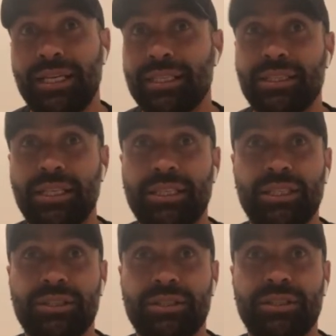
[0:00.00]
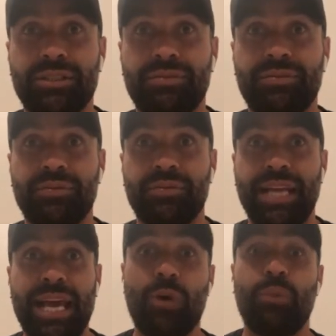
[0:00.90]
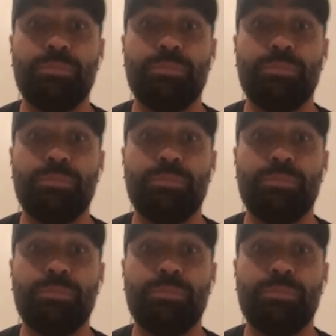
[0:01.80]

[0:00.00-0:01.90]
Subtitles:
it just now,